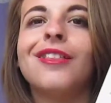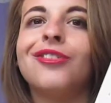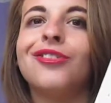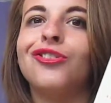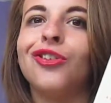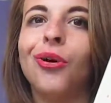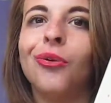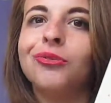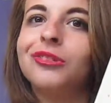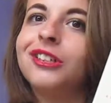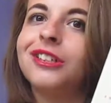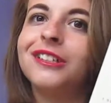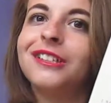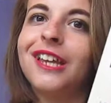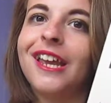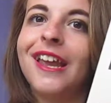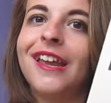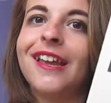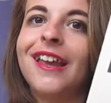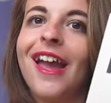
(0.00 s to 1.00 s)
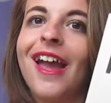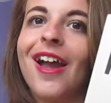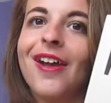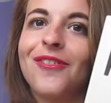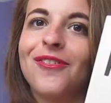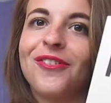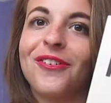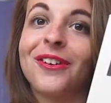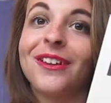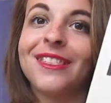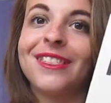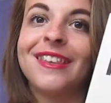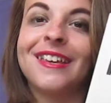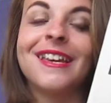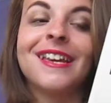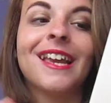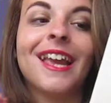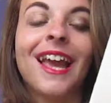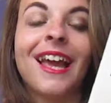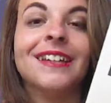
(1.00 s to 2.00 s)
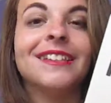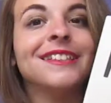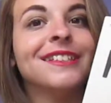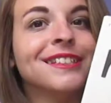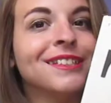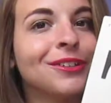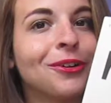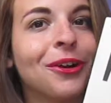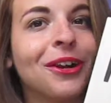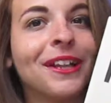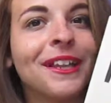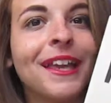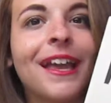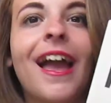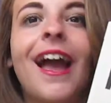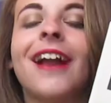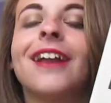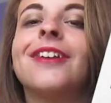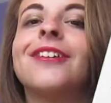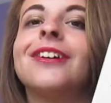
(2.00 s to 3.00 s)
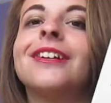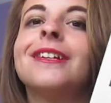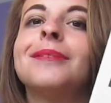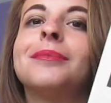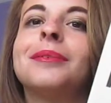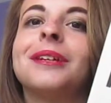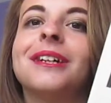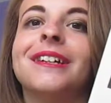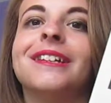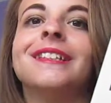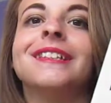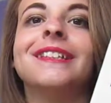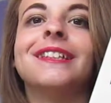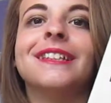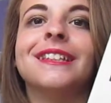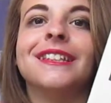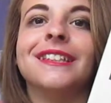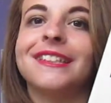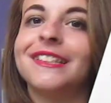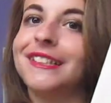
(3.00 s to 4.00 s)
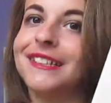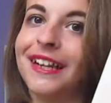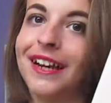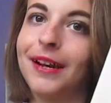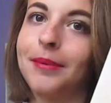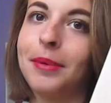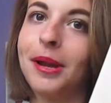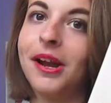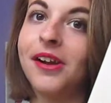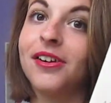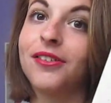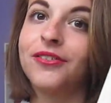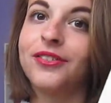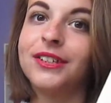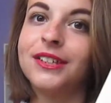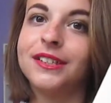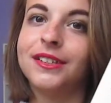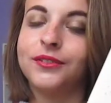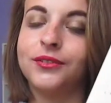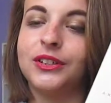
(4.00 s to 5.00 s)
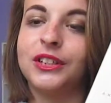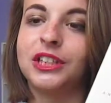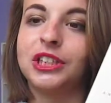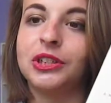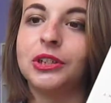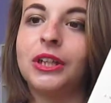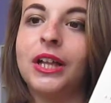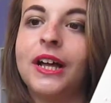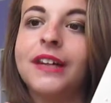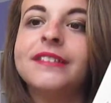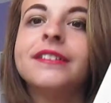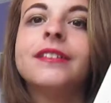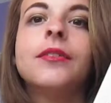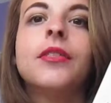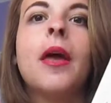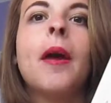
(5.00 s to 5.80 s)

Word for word: Don't take everything as historically accurate, because this is not a biography, it's fictionalized,